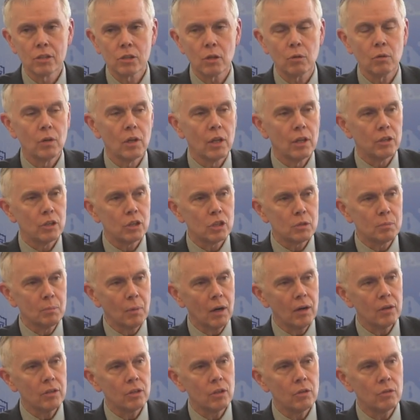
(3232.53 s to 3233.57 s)
So the
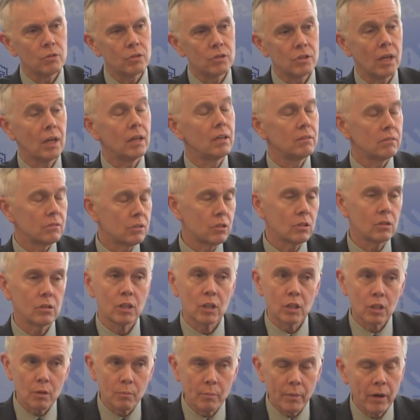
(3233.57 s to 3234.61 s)
smart use, and
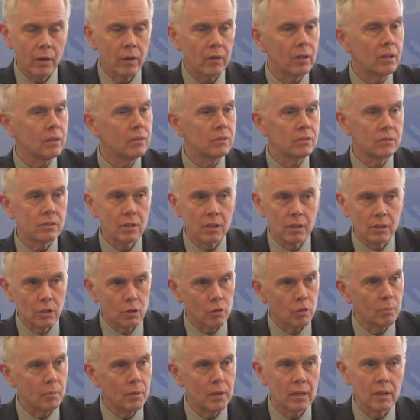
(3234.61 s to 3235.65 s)
certainly the Americans and the
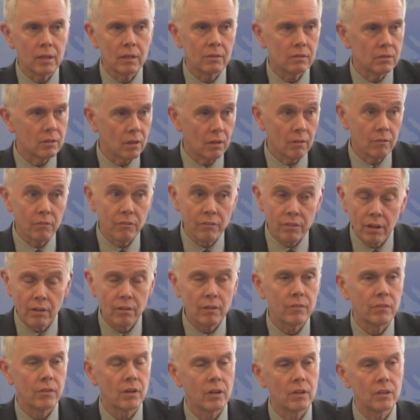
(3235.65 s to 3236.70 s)
Europeans are
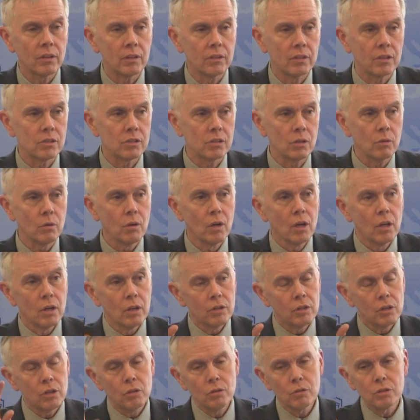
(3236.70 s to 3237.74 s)
very, very good at this. So
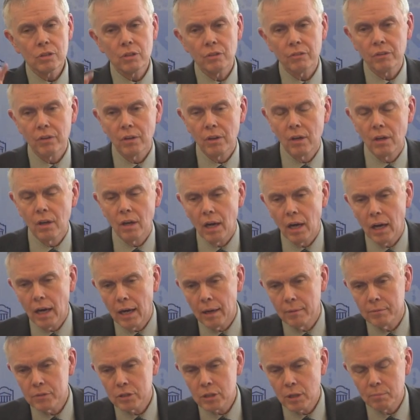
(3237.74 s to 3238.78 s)
the use of
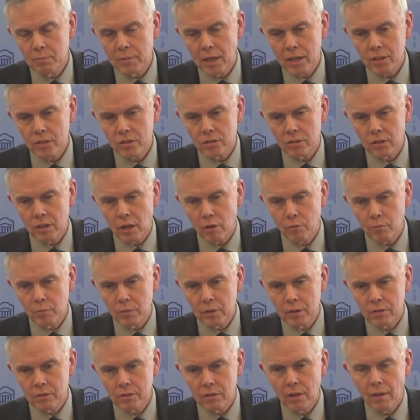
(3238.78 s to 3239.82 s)
um, subnational
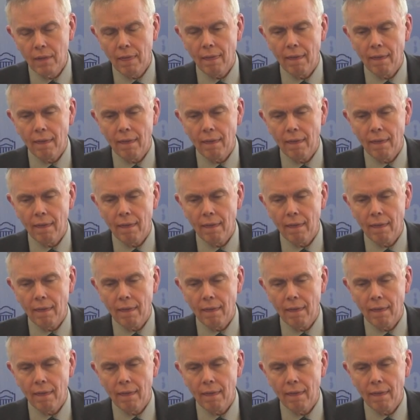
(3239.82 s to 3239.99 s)
governments,